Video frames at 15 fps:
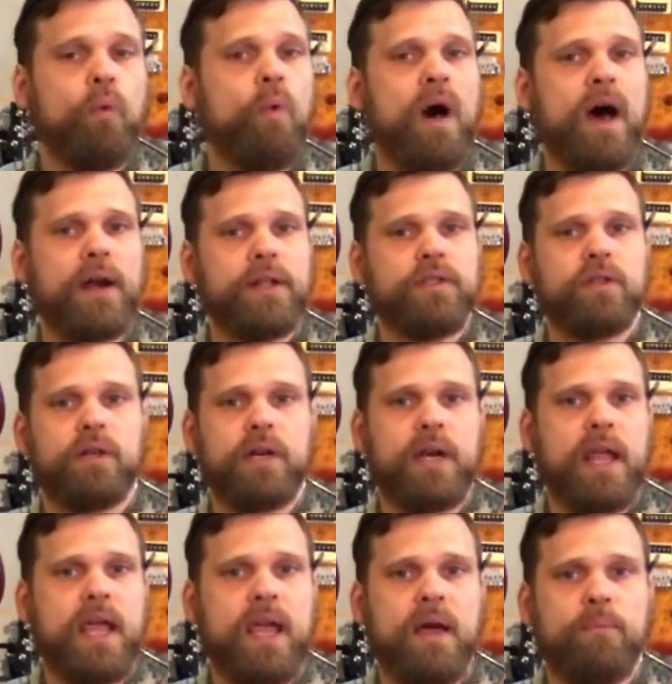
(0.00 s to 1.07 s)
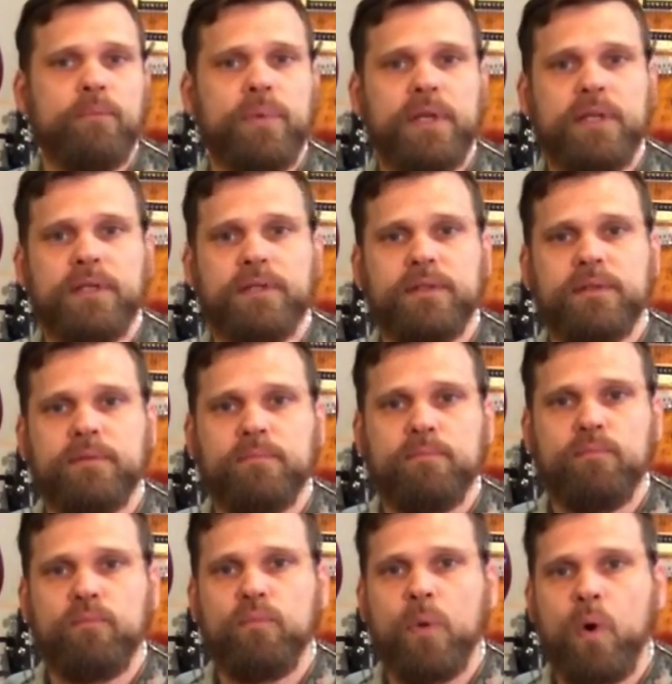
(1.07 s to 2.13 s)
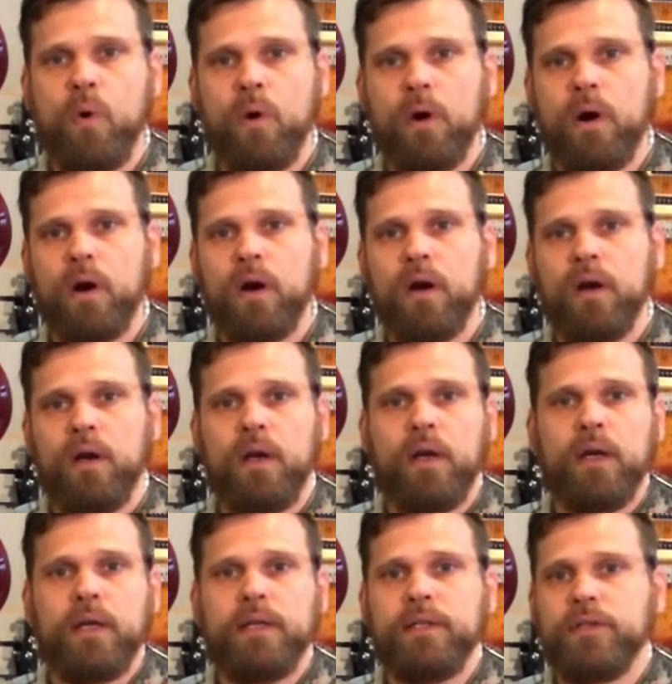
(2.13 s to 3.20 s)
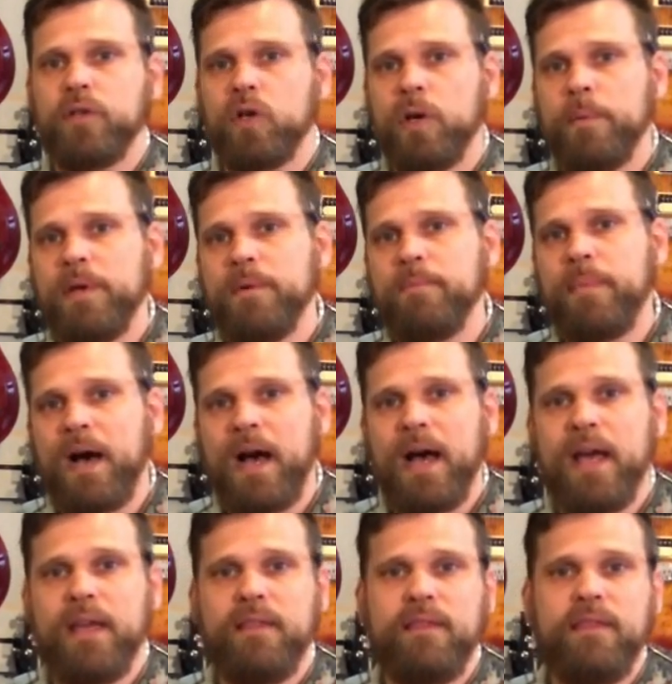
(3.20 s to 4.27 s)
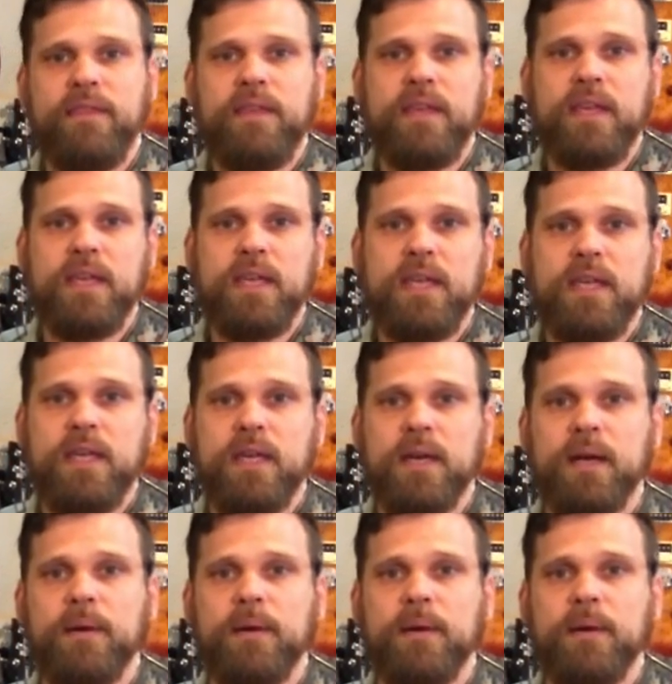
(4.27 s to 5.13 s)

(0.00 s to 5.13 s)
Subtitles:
Wattage on an amp is more determined by the